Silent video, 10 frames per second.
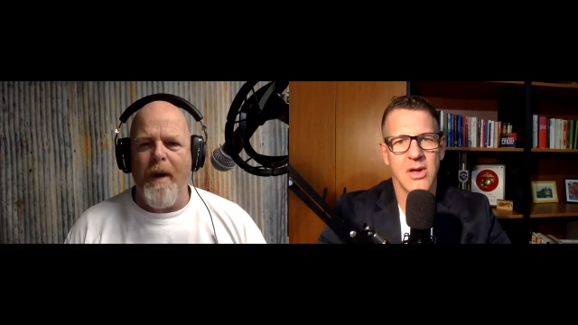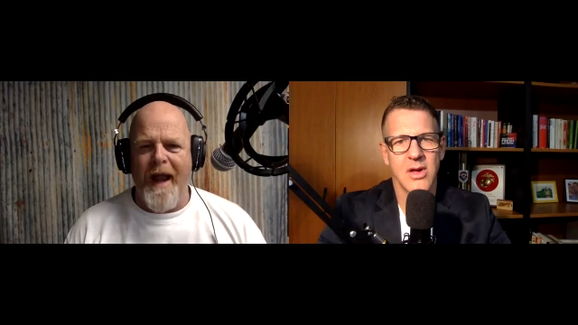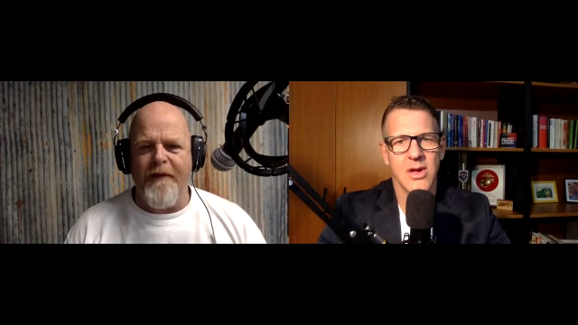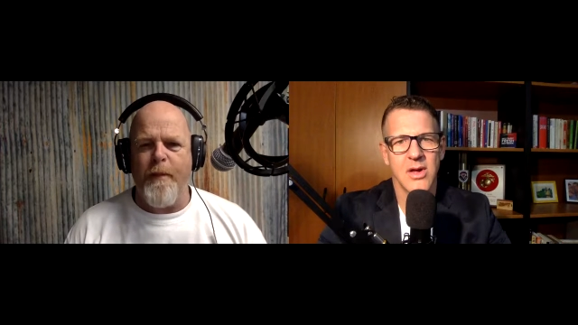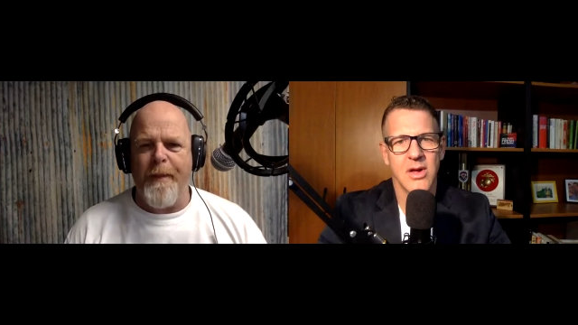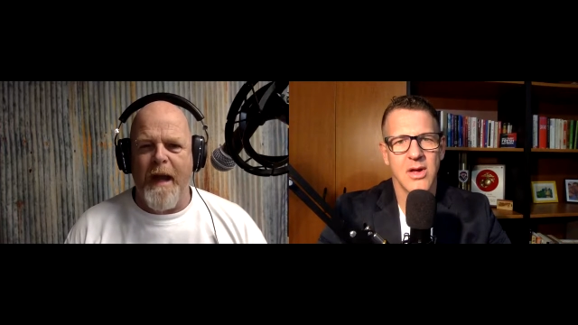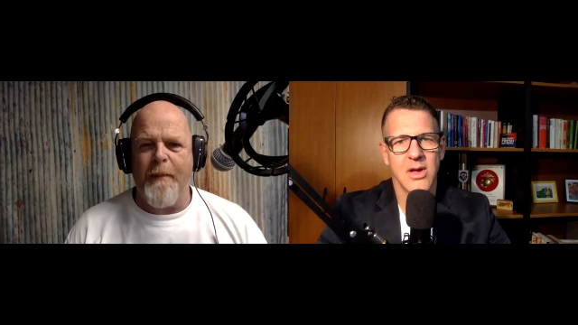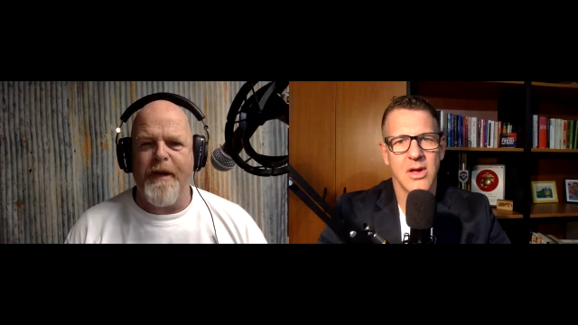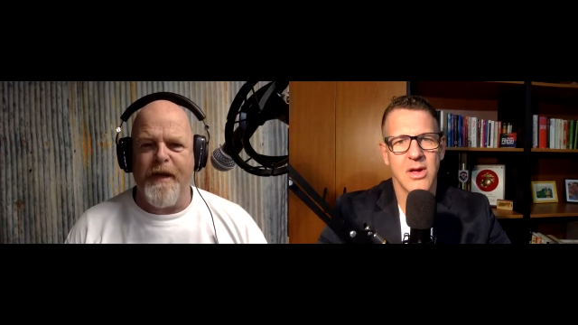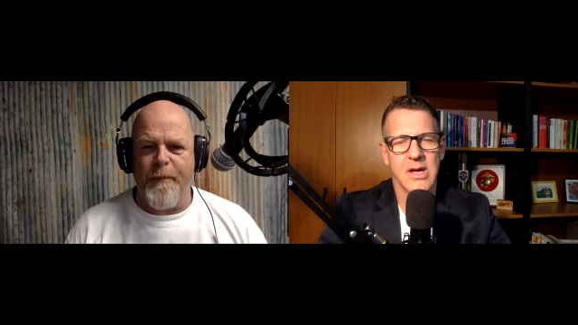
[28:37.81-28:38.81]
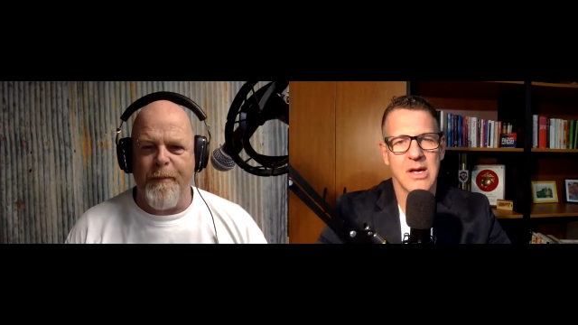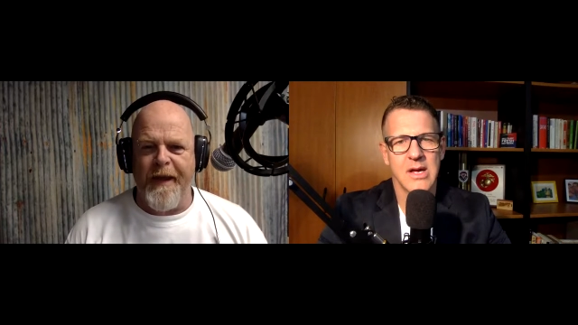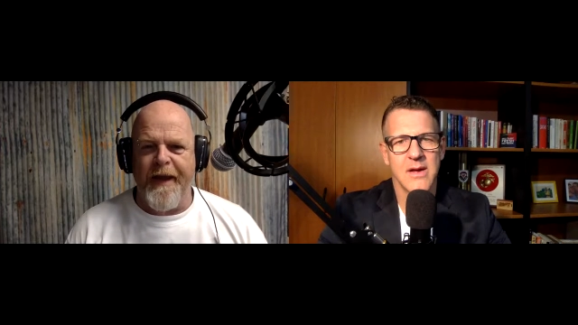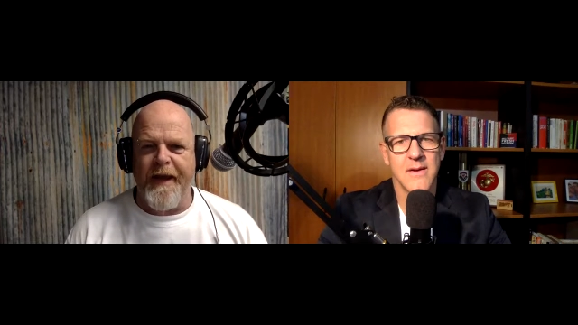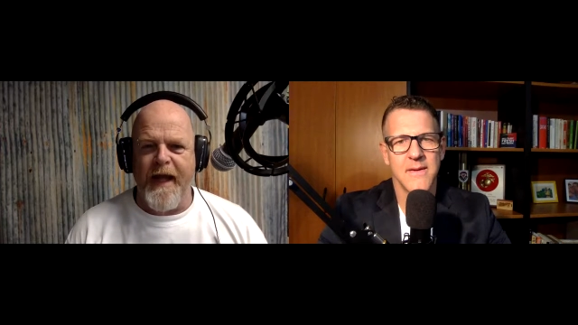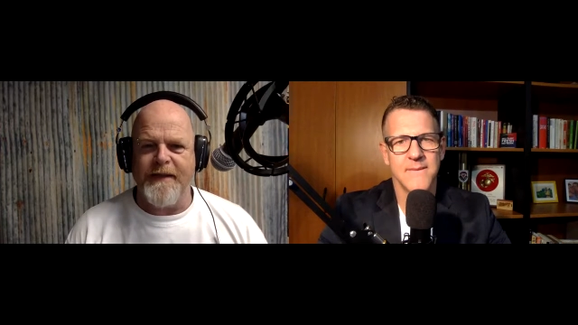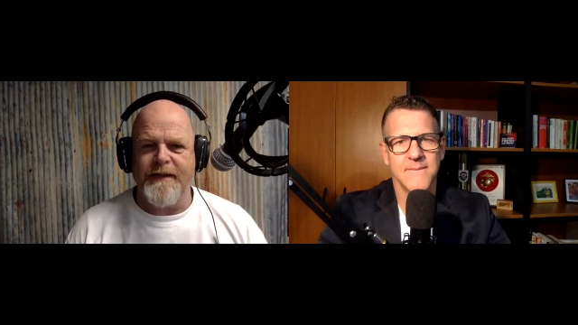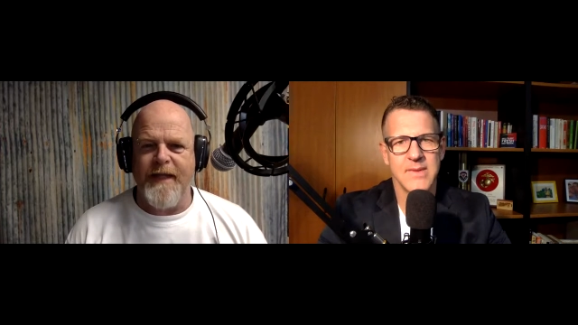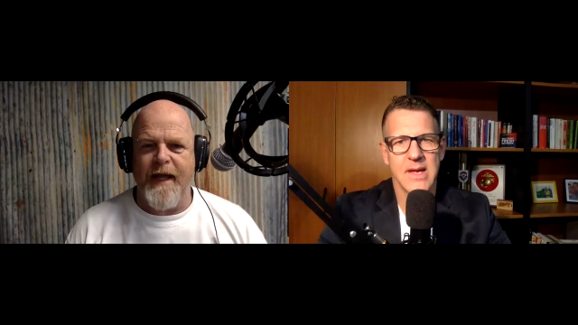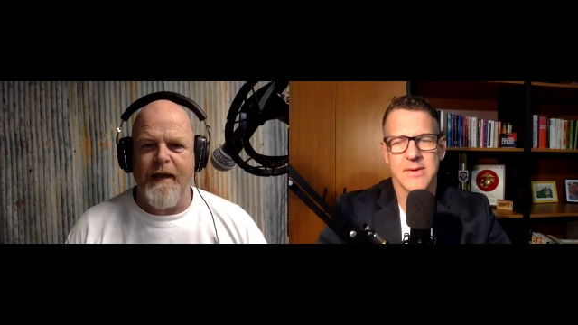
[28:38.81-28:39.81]
Speaker 1: will ever be able to compete
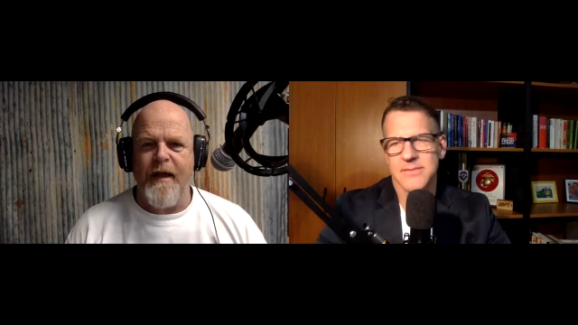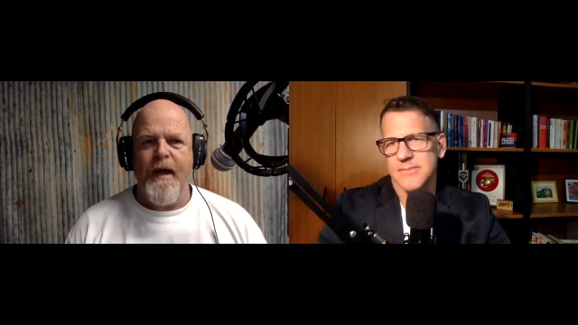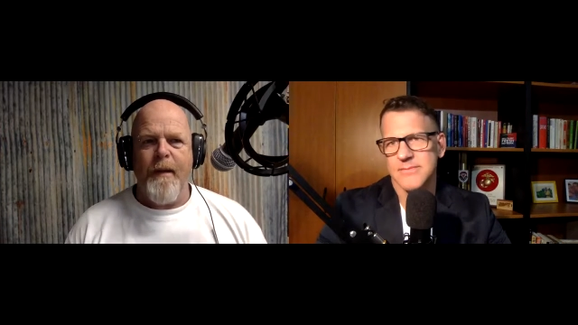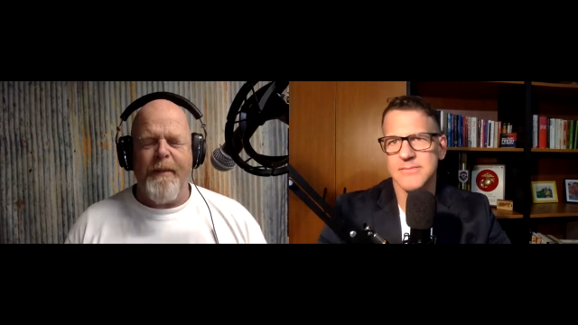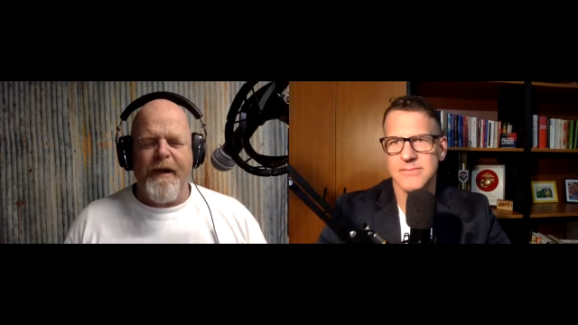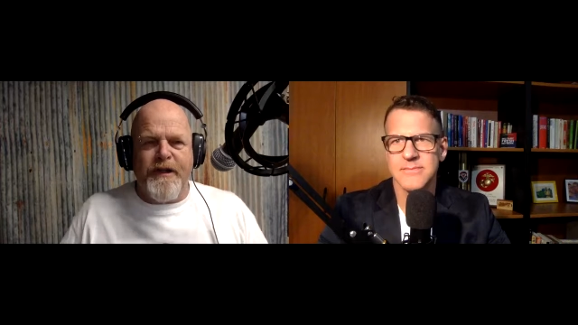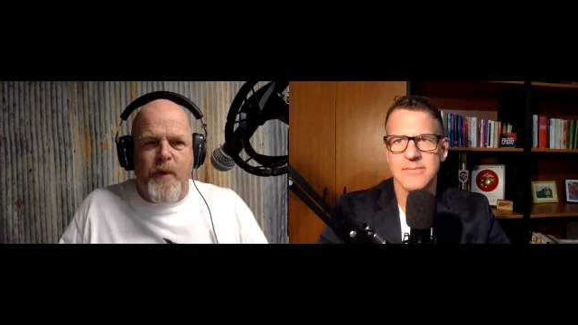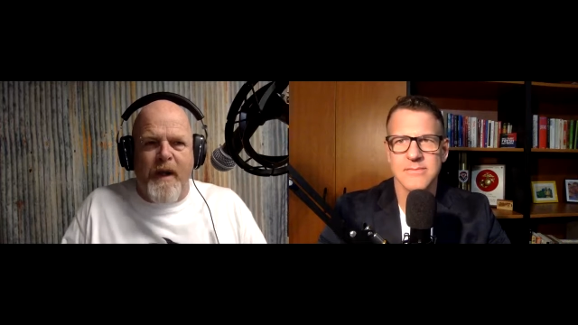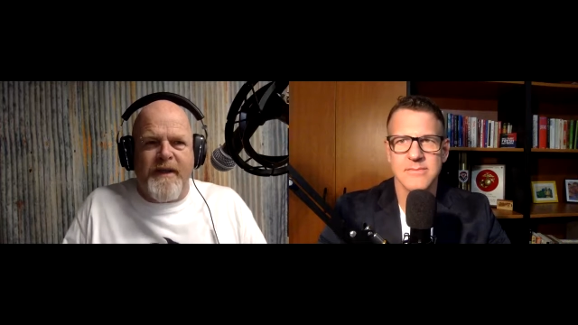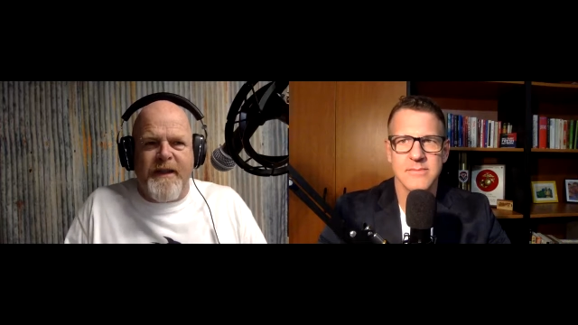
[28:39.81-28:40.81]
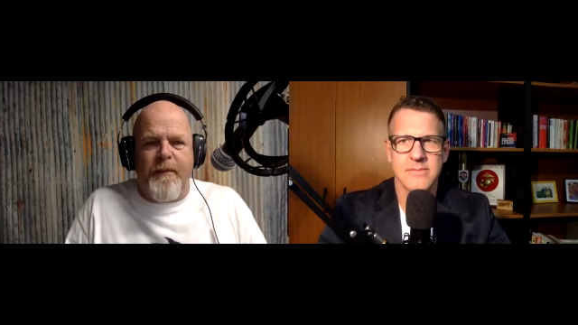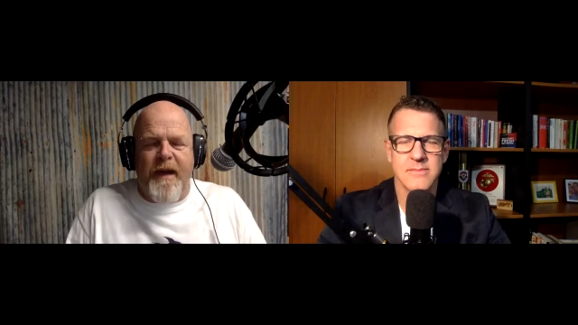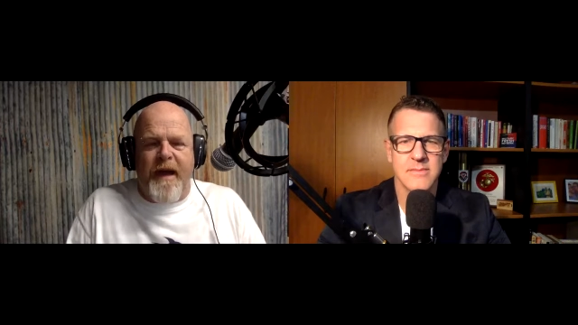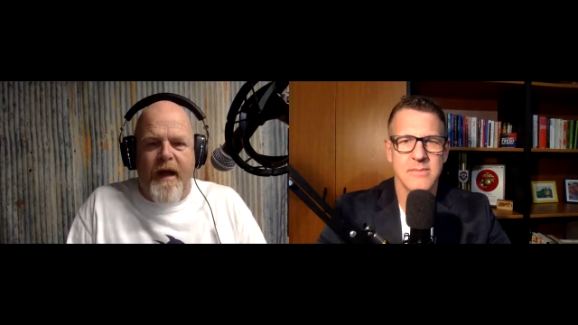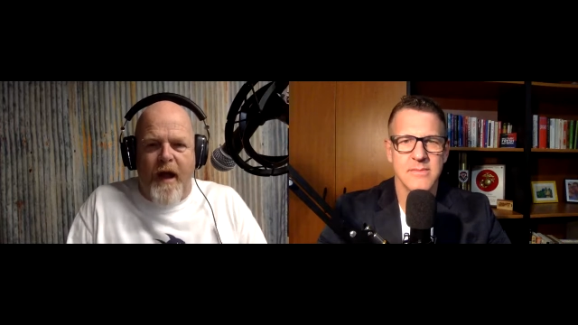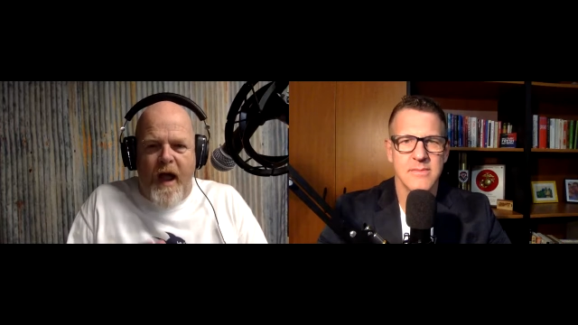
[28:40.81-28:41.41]
against it because, quite simply,